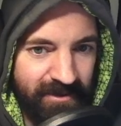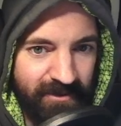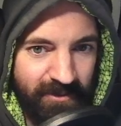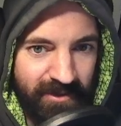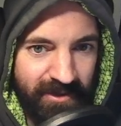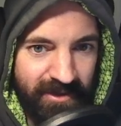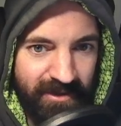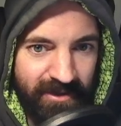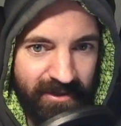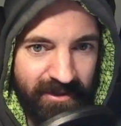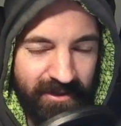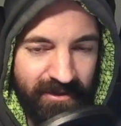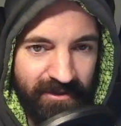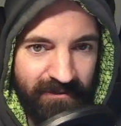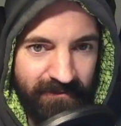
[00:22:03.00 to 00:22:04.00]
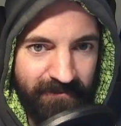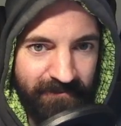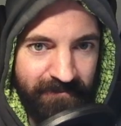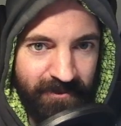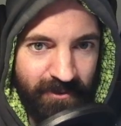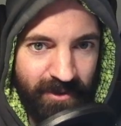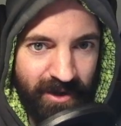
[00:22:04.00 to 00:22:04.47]
We need a
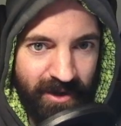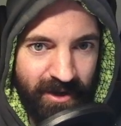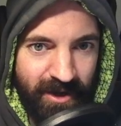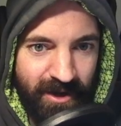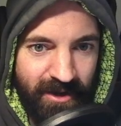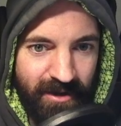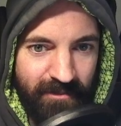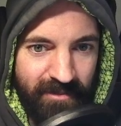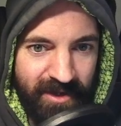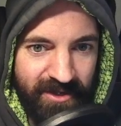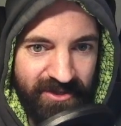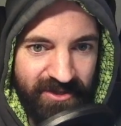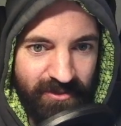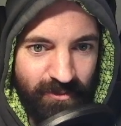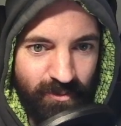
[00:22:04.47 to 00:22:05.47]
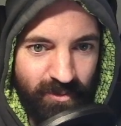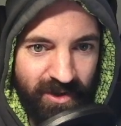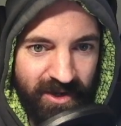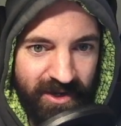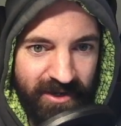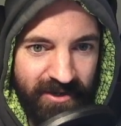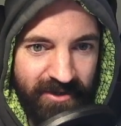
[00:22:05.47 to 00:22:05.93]
few automation
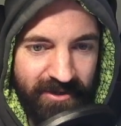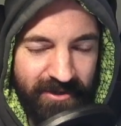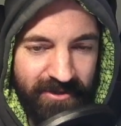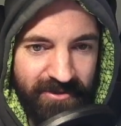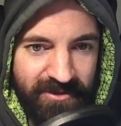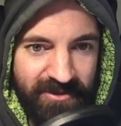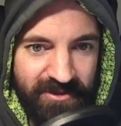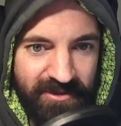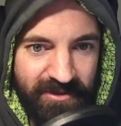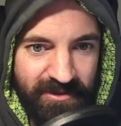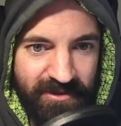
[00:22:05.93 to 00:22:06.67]
wires.